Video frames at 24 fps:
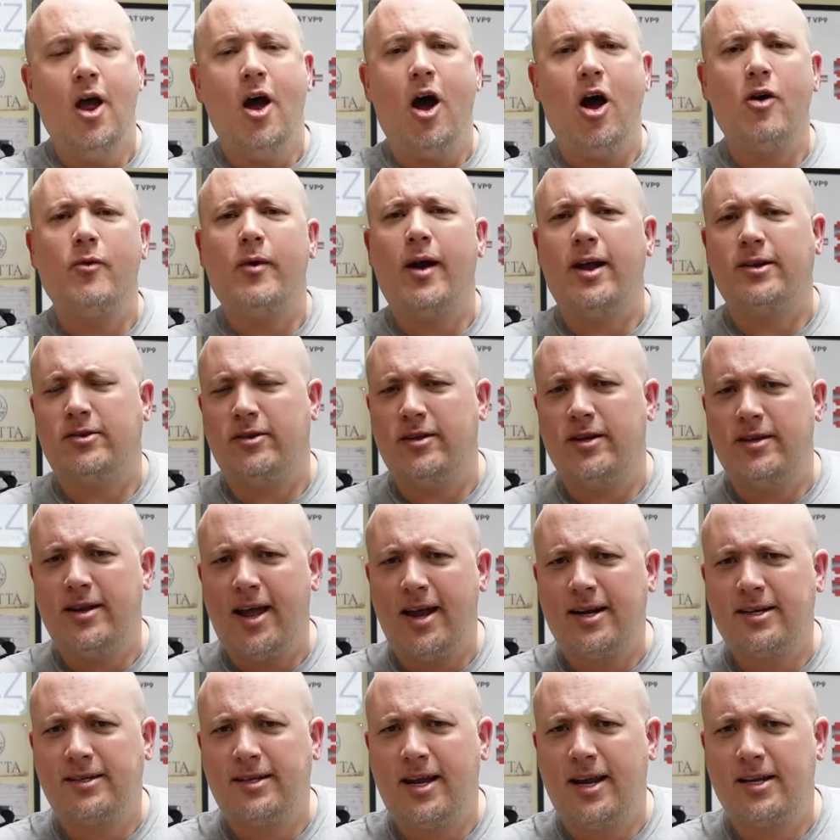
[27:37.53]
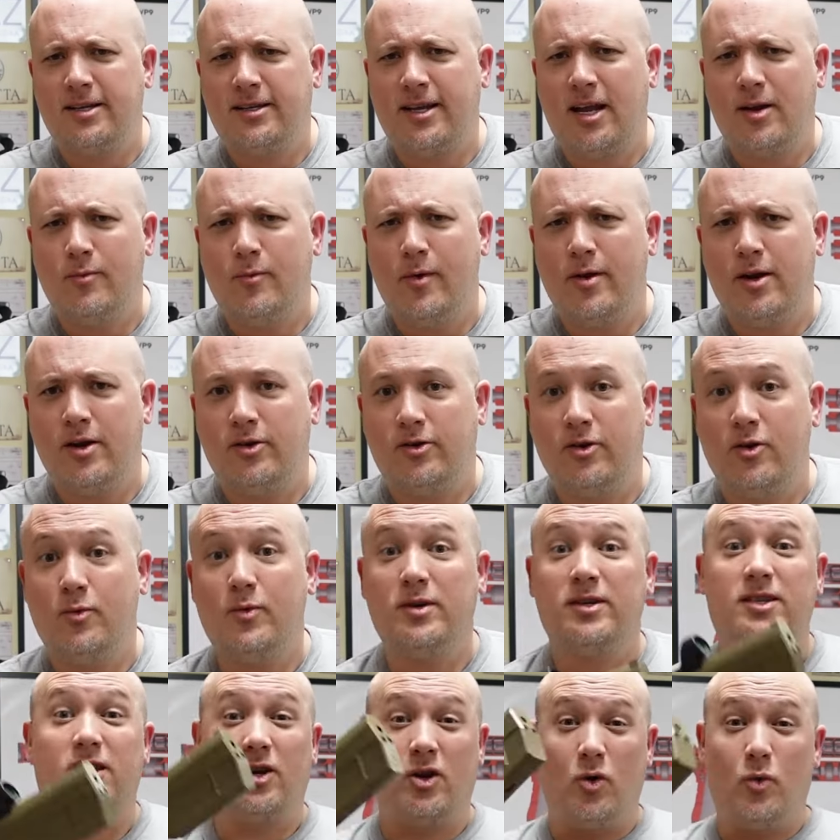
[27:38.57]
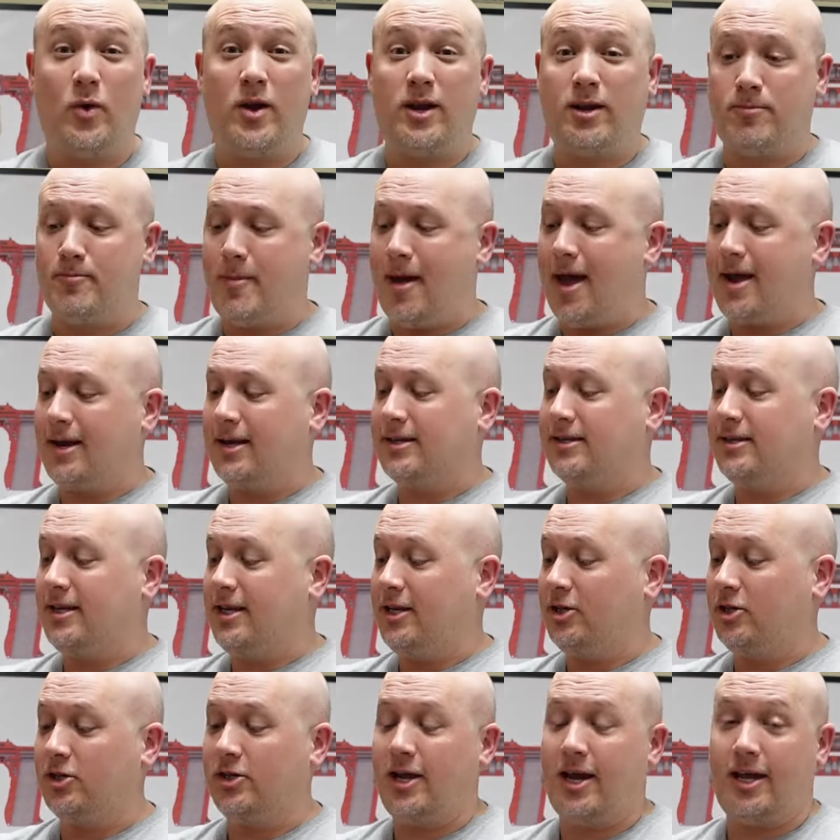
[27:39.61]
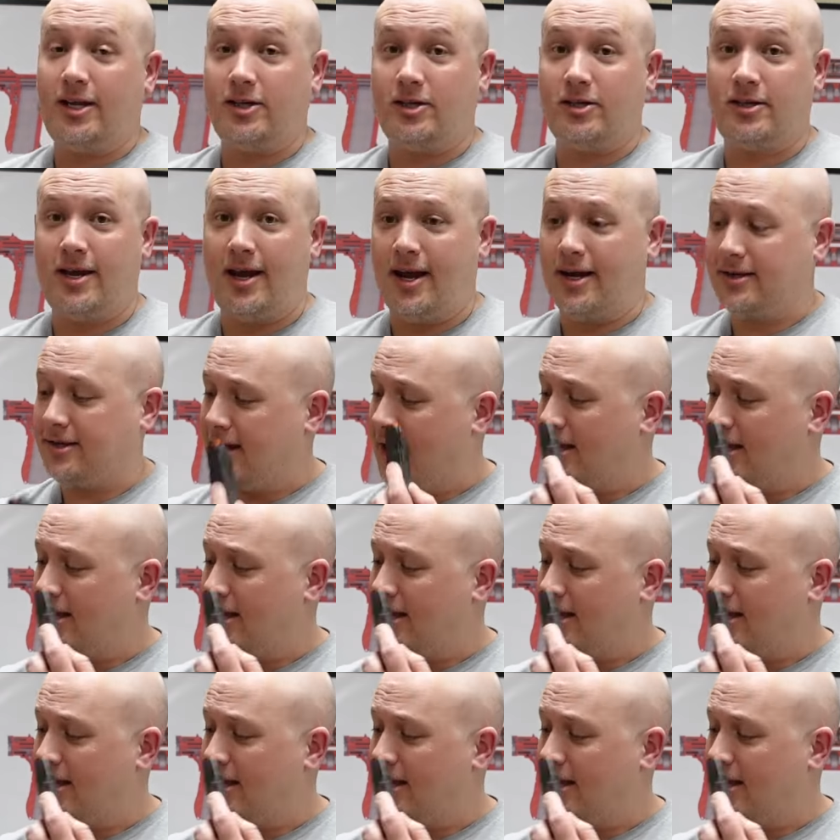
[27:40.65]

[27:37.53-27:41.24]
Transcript: Alright, so the next test I want to do is the quick magazine change test.